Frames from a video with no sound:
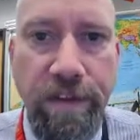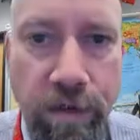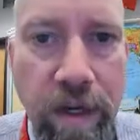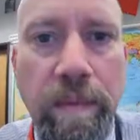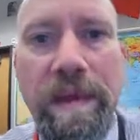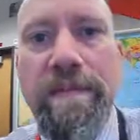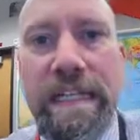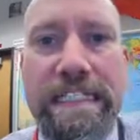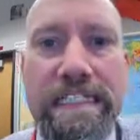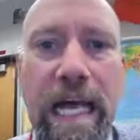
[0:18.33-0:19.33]
On the screen, we
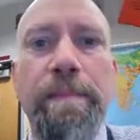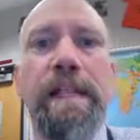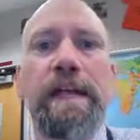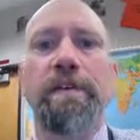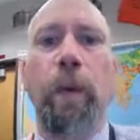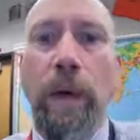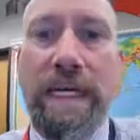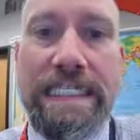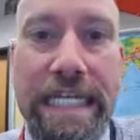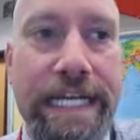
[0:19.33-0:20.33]
have an example of a
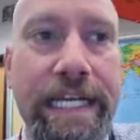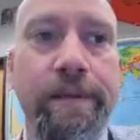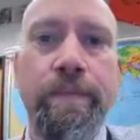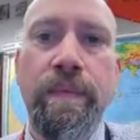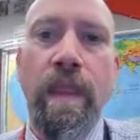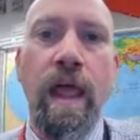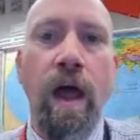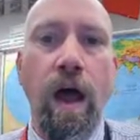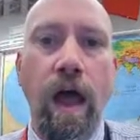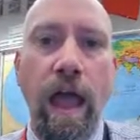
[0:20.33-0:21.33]
works cited,
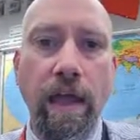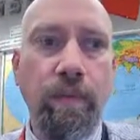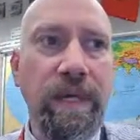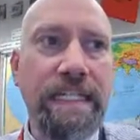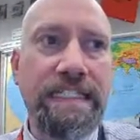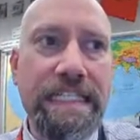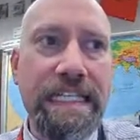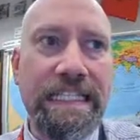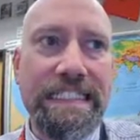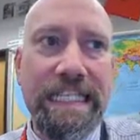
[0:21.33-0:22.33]
and we can see
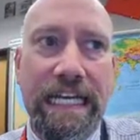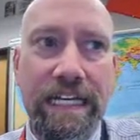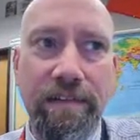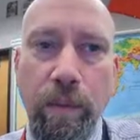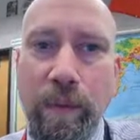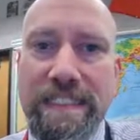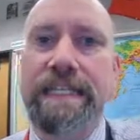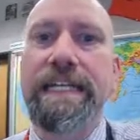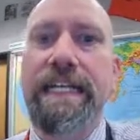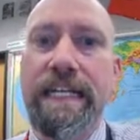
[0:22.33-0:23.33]
that the title of the works
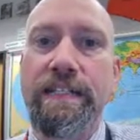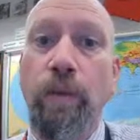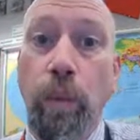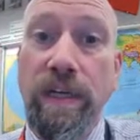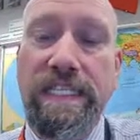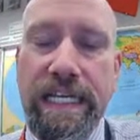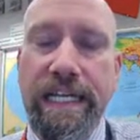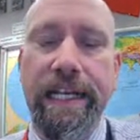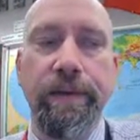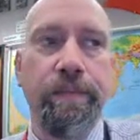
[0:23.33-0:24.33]
cited is works
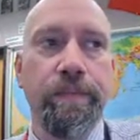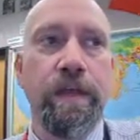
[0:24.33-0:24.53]
cited.